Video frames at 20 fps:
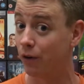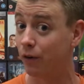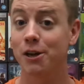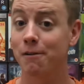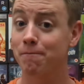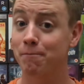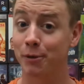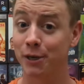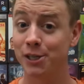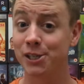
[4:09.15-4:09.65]

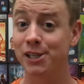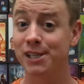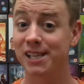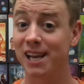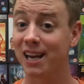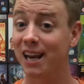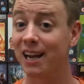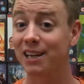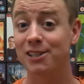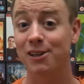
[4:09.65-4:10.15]
Jeff Bridges
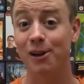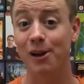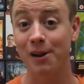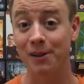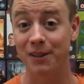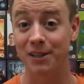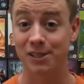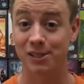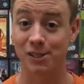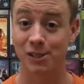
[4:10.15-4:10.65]
I liked a lot
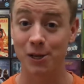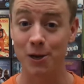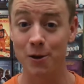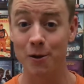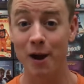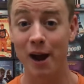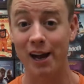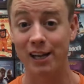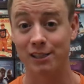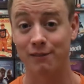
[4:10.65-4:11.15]
in this
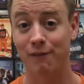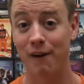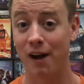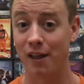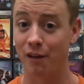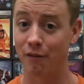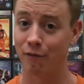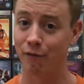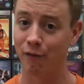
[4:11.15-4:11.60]
too as Father